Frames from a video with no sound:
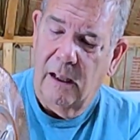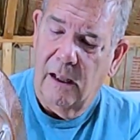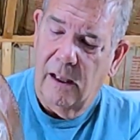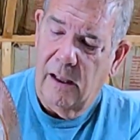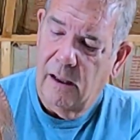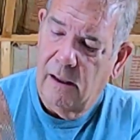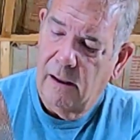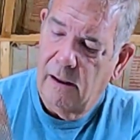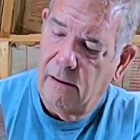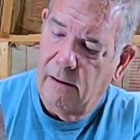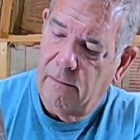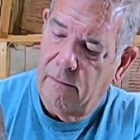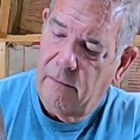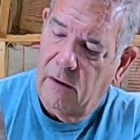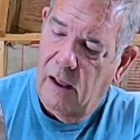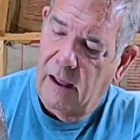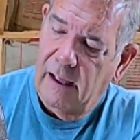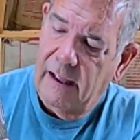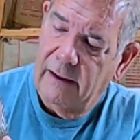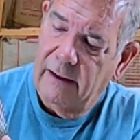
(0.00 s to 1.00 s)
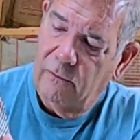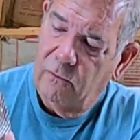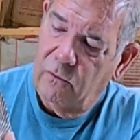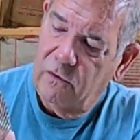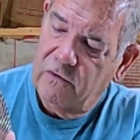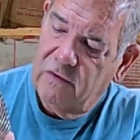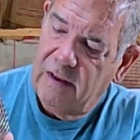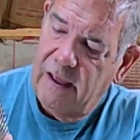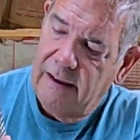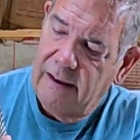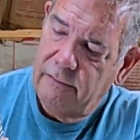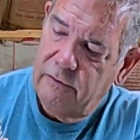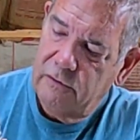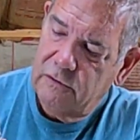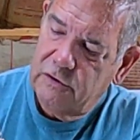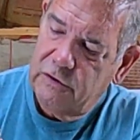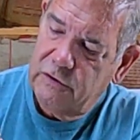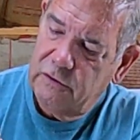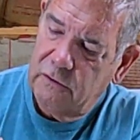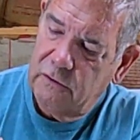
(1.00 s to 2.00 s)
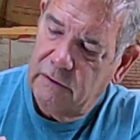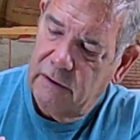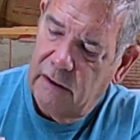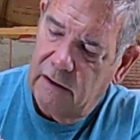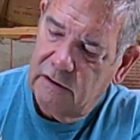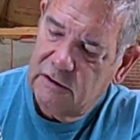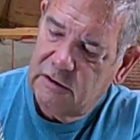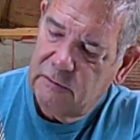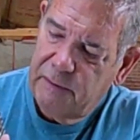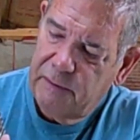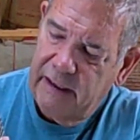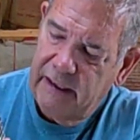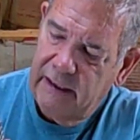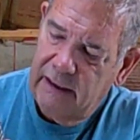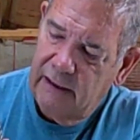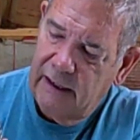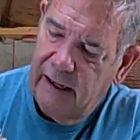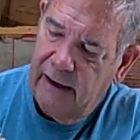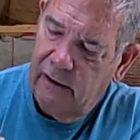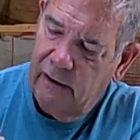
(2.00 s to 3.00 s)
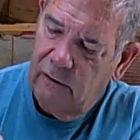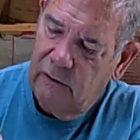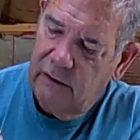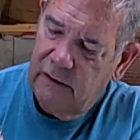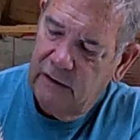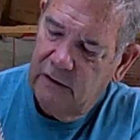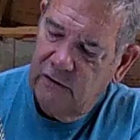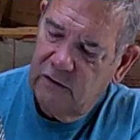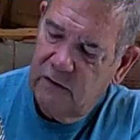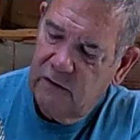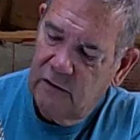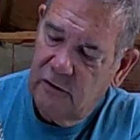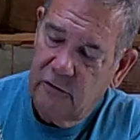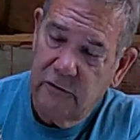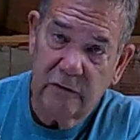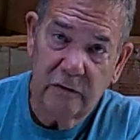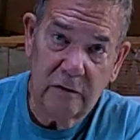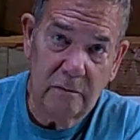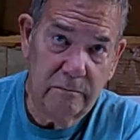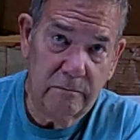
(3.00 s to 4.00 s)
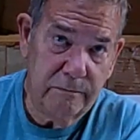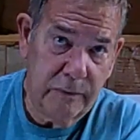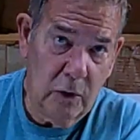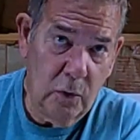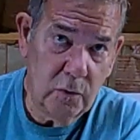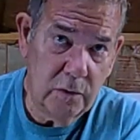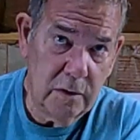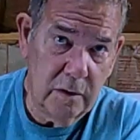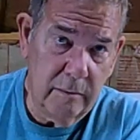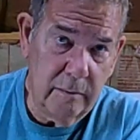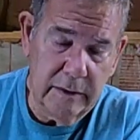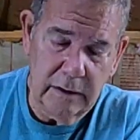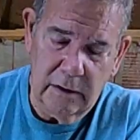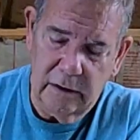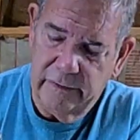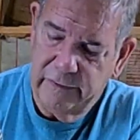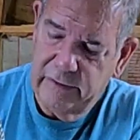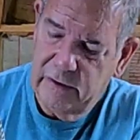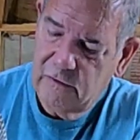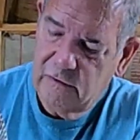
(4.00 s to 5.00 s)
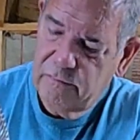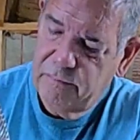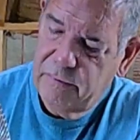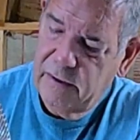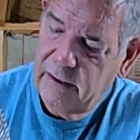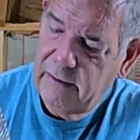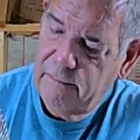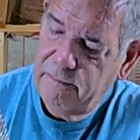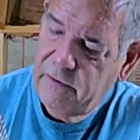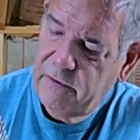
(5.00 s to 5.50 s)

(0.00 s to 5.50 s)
I was able to, and I'll explain how it is that there's a bolt in the middle of this, but